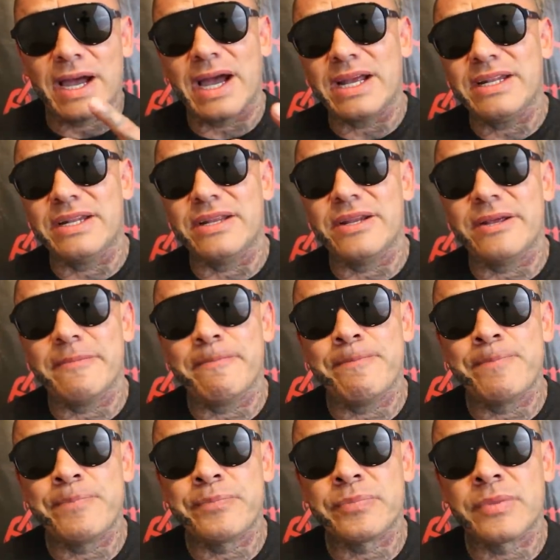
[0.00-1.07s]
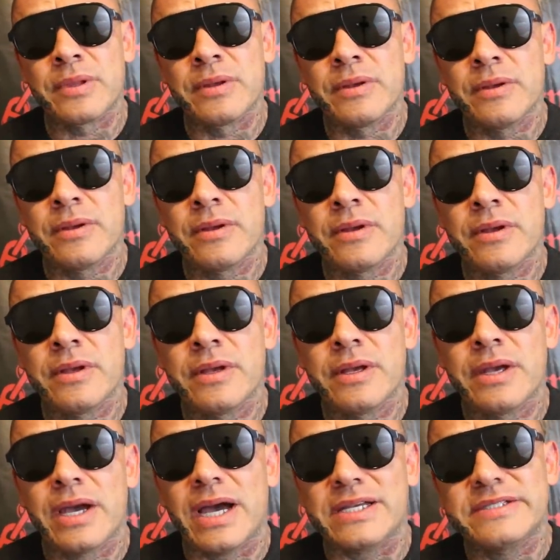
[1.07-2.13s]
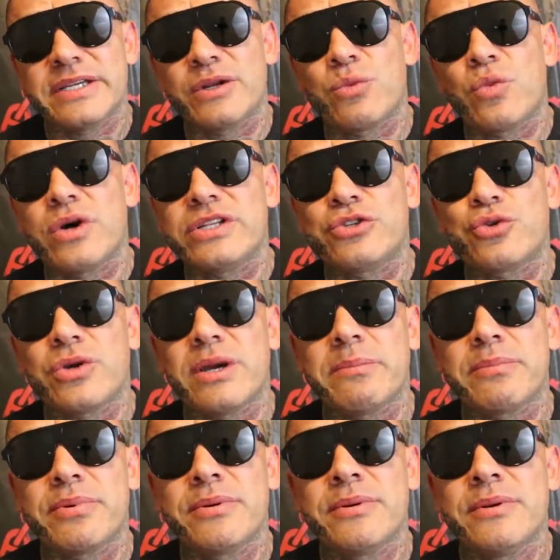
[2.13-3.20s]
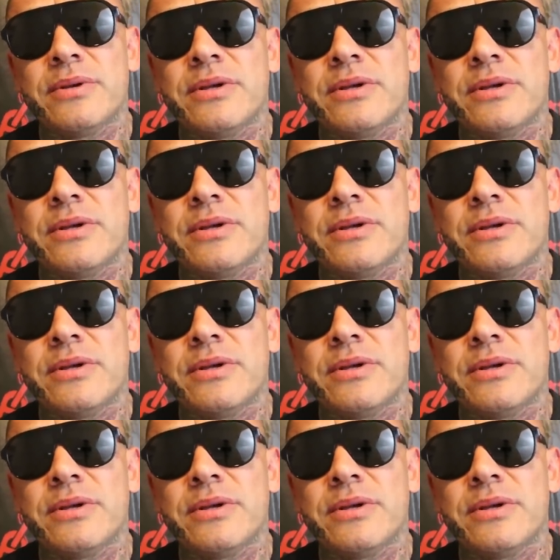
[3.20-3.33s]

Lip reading: I did it. I said one trip